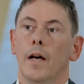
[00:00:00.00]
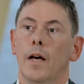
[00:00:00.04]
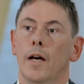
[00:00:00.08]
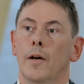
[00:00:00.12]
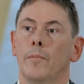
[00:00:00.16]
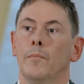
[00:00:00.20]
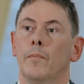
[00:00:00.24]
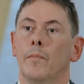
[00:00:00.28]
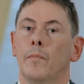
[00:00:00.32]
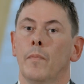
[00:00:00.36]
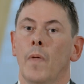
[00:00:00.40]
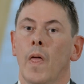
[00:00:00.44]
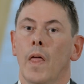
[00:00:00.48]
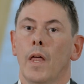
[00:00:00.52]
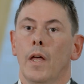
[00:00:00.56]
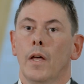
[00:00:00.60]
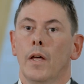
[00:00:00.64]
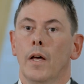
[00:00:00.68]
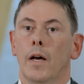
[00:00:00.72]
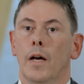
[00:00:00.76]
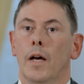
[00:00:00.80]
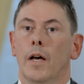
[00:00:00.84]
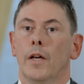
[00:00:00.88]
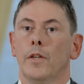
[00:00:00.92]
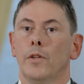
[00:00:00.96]

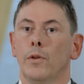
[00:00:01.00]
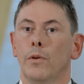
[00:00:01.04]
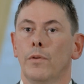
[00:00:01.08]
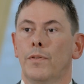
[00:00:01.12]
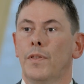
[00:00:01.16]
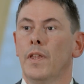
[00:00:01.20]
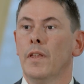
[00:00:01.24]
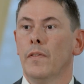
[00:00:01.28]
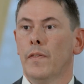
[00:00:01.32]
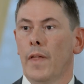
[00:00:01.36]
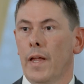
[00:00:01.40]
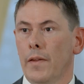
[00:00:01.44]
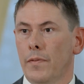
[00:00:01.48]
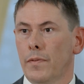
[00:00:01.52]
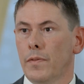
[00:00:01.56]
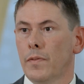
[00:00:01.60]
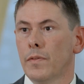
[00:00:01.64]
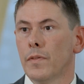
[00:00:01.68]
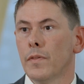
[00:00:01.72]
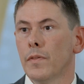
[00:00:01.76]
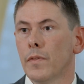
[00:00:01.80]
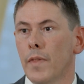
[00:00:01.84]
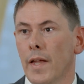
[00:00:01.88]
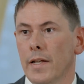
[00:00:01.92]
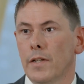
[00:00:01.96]
you think
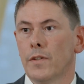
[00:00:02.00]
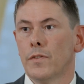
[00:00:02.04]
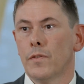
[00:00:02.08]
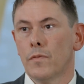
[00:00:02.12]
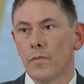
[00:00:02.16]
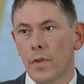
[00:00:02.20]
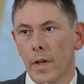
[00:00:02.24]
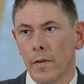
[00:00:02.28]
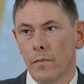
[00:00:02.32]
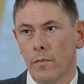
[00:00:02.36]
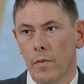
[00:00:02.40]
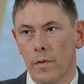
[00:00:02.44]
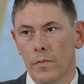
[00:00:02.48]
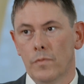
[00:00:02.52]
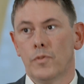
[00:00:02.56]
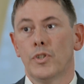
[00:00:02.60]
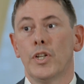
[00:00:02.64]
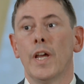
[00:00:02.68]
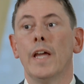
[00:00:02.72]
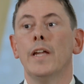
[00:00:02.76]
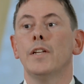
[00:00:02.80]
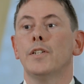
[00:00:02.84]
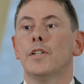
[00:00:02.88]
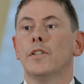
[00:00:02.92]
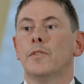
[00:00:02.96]
that
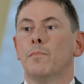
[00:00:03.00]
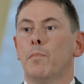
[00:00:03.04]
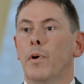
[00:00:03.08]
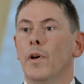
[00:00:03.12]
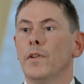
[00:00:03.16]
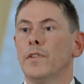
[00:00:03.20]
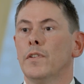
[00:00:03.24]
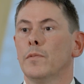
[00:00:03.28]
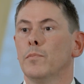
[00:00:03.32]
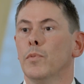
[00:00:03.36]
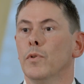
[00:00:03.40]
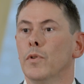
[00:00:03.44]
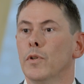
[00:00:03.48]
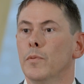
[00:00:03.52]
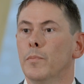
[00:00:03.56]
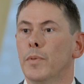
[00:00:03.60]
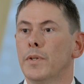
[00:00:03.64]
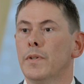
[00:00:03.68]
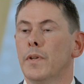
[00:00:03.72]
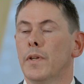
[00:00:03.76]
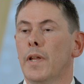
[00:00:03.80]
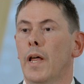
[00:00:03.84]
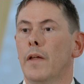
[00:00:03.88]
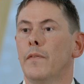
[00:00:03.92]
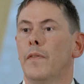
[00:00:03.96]
change is possible.
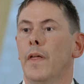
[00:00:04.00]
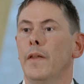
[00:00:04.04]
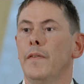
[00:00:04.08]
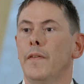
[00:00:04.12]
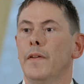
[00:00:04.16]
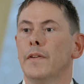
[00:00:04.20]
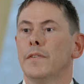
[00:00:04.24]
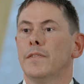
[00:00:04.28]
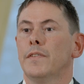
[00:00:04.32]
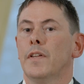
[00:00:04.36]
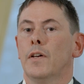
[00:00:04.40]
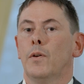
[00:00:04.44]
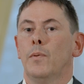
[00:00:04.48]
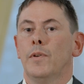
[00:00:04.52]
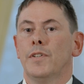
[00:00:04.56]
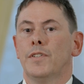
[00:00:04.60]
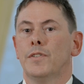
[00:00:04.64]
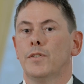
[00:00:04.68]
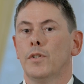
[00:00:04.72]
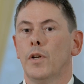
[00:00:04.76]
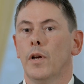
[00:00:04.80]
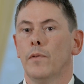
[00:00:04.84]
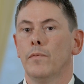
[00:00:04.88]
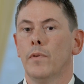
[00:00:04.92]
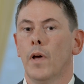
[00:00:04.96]
But then there's the
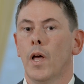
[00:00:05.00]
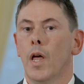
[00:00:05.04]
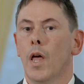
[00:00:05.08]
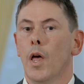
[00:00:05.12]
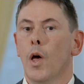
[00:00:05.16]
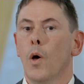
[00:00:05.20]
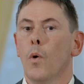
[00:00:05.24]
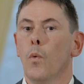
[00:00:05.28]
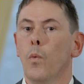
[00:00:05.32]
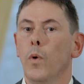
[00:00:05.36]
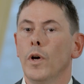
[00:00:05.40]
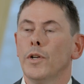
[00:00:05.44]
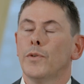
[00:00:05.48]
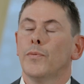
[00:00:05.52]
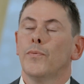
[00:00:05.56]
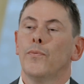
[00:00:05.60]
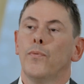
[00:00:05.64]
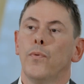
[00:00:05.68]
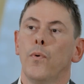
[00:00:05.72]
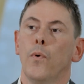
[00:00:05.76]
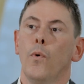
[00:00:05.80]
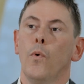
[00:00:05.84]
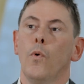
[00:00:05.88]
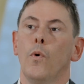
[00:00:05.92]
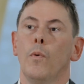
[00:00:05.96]
question of what
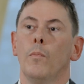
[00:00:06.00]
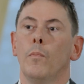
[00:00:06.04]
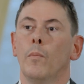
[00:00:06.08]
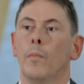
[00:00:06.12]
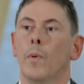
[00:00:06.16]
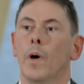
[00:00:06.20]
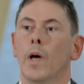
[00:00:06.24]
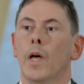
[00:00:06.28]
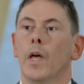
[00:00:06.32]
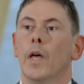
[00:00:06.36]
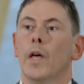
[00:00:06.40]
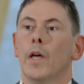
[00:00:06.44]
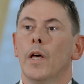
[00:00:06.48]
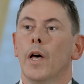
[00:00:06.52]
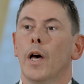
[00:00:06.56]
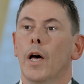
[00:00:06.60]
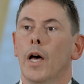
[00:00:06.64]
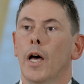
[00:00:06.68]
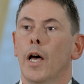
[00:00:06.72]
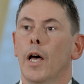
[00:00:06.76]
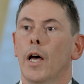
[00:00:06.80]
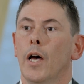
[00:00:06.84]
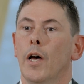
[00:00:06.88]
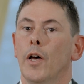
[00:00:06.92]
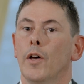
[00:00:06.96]
form
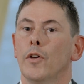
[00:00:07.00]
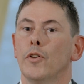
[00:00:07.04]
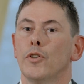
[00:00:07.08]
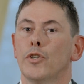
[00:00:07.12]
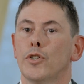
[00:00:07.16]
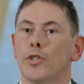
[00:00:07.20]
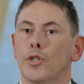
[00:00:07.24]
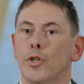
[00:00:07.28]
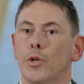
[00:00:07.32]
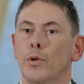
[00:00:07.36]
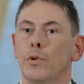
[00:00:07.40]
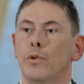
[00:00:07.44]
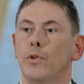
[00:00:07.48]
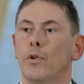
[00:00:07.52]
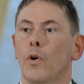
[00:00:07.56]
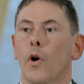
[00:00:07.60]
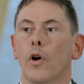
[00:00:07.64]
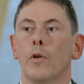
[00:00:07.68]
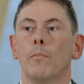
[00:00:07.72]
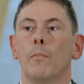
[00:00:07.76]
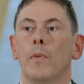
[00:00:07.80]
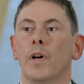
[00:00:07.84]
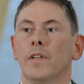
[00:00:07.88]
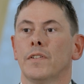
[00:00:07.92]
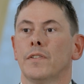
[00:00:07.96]
should
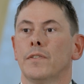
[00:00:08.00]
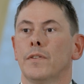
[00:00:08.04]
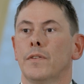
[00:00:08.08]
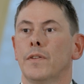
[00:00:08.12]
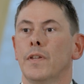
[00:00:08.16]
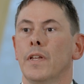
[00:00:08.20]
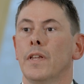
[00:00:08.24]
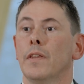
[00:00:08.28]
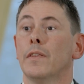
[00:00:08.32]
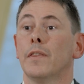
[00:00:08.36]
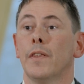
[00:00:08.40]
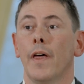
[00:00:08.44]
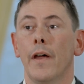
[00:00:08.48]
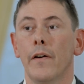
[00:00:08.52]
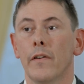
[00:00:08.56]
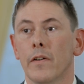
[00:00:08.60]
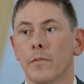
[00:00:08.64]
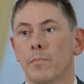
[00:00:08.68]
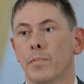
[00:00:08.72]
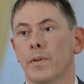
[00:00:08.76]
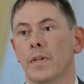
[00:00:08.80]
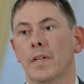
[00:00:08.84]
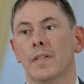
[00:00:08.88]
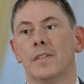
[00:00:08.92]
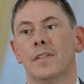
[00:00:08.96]
or must the
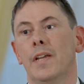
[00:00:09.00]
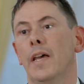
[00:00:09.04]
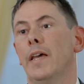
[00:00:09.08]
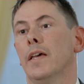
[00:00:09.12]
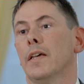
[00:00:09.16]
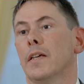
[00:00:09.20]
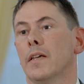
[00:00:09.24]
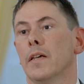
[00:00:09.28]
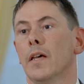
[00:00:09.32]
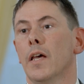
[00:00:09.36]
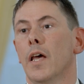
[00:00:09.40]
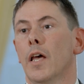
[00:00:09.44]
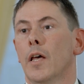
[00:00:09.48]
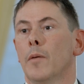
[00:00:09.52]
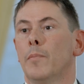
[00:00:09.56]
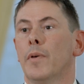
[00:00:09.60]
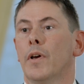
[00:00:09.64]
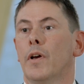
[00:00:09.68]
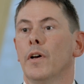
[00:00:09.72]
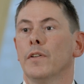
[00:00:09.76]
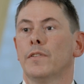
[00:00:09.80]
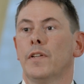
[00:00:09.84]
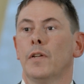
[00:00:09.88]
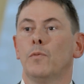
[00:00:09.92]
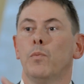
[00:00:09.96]
therapy take?
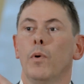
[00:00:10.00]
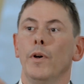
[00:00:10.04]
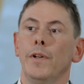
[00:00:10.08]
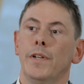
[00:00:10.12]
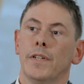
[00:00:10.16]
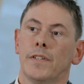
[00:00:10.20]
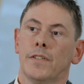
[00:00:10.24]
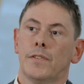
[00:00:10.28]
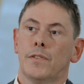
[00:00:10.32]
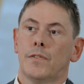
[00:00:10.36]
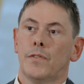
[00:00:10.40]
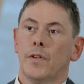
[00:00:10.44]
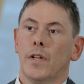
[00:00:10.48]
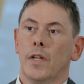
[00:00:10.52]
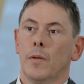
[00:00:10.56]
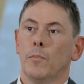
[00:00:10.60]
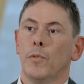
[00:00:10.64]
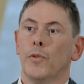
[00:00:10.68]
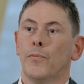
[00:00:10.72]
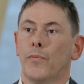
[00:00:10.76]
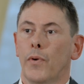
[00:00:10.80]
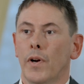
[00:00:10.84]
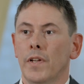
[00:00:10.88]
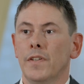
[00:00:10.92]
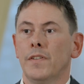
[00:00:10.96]
Because at one
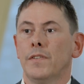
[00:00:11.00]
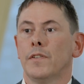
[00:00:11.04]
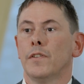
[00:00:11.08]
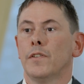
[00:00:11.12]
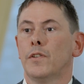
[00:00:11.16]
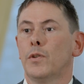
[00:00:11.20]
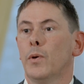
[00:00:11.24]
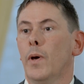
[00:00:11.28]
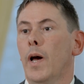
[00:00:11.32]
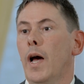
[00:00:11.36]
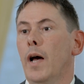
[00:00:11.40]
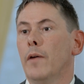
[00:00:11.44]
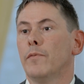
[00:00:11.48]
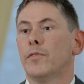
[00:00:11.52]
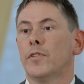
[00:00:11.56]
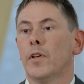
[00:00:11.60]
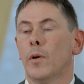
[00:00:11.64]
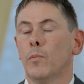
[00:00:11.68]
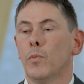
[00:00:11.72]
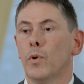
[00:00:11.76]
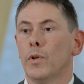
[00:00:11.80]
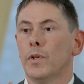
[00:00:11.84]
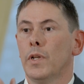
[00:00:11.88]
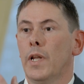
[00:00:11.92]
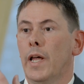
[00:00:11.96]
extreme, for instance, you have
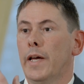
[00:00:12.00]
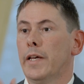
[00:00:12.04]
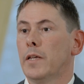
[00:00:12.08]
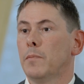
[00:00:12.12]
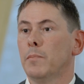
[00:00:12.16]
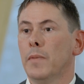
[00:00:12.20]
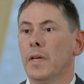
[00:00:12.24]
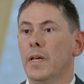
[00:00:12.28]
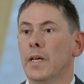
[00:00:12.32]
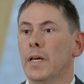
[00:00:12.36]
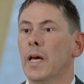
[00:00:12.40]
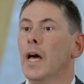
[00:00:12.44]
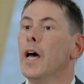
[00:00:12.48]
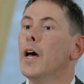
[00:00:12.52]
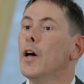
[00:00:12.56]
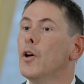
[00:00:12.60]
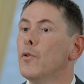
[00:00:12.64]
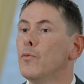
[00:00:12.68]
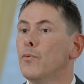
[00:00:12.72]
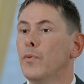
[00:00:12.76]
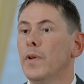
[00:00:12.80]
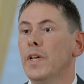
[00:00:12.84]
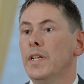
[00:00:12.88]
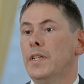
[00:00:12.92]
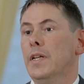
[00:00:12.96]
someone like me
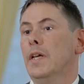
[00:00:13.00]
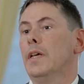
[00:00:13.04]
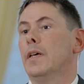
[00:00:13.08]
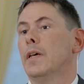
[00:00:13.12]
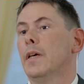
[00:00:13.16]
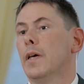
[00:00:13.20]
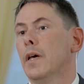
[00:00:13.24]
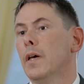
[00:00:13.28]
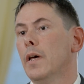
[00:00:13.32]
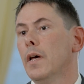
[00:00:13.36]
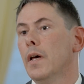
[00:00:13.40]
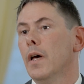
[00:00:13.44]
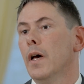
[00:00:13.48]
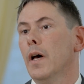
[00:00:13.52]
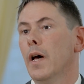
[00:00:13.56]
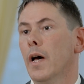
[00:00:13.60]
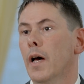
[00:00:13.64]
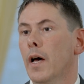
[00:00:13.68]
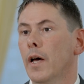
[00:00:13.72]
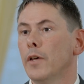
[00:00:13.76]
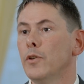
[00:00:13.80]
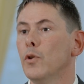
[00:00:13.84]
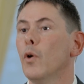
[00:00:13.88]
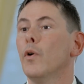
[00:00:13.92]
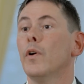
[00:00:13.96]
reading
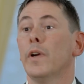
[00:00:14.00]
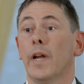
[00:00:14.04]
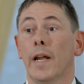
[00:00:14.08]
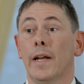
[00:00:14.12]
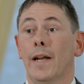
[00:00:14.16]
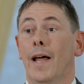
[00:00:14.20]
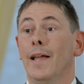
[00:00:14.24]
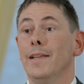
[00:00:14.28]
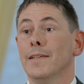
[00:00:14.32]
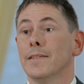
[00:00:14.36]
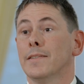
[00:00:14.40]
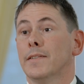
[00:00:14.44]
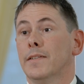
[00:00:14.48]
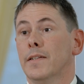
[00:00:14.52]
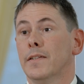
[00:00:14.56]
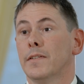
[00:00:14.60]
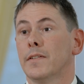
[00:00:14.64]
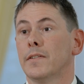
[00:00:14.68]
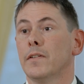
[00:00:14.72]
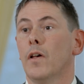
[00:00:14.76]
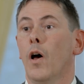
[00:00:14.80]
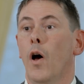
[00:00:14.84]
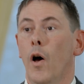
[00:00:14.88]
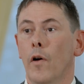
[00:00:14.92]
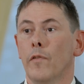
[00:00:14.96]
your
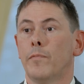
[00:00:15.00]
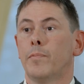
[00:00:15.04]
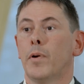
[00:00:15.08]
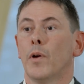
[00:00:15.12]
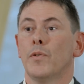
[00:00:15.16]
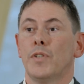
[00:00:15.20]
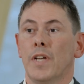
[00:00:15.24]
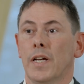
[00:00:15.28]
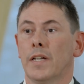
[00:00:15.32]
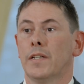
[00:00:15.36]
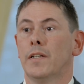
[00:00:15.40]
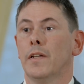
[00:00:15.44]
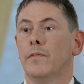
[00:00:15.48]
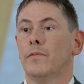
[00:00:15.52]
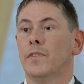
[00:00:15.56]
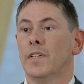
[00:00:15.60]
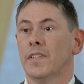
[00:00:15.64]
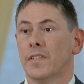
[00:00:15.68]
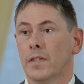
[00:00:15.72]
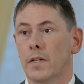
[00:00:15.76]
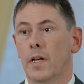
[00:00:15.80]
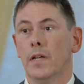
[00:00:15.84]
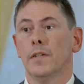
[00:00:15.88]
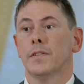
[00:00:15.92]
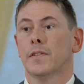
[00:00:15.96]
analysis of projective
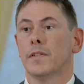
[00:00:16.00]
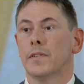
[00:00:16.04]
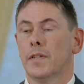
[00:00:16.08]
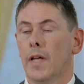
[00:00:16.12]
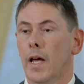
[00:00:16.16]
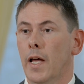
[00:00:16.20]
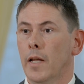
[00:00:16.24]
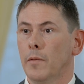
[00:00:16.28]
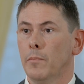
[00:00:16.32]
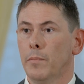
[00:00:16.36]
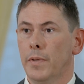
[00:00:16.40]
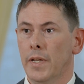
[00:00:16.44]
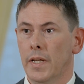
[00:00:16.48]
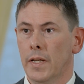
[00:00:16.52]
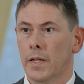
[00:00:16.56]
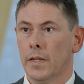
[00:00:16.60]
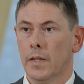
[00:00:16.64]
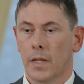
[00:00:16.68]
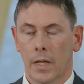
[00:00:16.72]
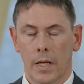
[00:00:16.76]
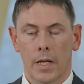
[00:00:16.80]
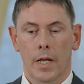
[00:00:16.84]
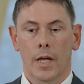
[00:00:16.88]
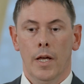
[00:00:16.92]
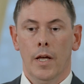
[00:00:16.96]
disgust and
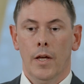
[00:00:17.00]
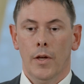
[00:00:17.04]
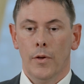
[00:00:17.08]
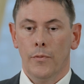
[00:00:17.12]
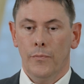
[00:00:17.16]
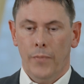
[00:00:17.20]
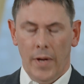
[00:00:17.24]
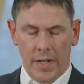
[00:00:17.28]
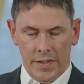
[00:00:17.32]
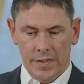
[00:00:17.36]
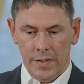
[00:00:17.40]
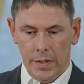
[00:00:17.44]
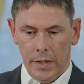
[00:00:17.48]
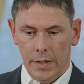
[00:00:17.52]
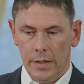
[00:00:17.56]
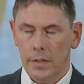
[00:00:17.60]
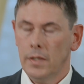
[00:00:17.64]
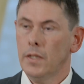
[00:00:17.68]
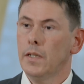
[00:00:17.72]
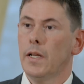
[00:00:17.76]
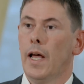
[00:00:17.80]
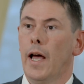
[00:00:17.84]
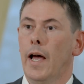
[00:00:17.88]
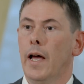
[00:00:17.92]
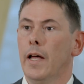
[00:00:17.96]
being
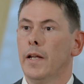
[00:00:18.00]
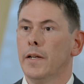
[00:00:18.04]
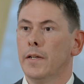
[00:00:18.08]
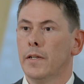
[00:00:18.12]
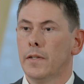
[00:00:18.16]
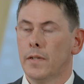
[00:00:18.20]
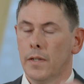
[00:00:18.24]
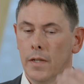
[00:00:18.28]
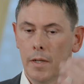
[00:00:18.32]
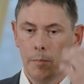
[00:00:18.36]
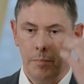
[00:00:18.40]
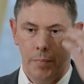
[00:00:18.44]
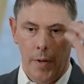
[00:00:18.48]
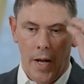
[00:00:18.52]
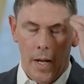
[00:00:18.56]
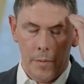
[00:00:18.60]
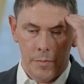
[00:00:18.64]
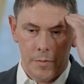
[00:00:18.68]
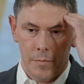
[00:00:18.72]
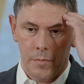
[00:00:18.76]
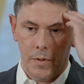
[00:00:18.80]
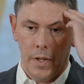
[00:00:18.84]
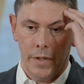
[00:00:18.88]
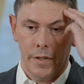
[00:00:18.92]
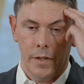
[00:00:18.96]
fascinated and
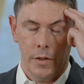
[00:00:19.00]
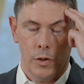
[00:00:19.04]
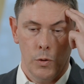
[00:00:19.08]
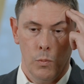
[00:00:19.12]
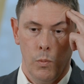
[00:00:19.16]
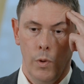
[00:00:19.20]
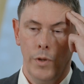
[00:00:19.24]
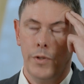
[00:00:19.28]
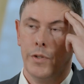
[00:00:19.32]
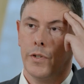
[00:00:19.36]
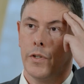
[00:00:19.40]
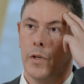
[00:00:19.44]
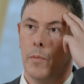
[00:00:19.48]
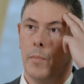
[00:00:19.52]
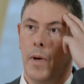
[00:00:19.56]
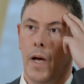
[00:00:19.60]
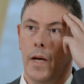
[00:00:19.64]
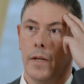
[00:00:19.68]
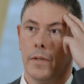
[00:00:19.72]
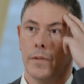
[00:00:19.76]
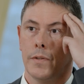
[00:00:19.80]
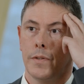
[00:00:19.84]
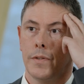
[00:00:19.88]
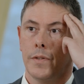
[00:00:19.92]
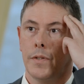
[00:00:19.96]
perhaps starting to wonder
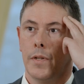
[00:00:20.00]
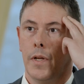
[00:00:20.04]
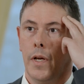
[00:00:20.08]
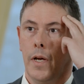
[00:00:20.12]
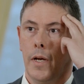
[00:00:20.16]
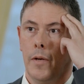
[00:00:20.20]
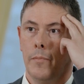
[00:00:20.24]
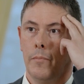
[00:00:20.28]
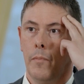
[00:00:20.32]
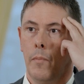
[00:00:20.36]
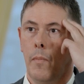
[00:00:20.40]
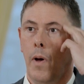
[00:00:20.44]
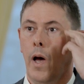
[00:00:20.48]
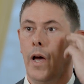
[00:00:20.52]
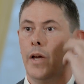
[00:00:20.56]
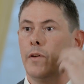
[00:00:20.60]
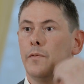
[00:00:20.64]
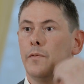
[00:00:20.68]
about my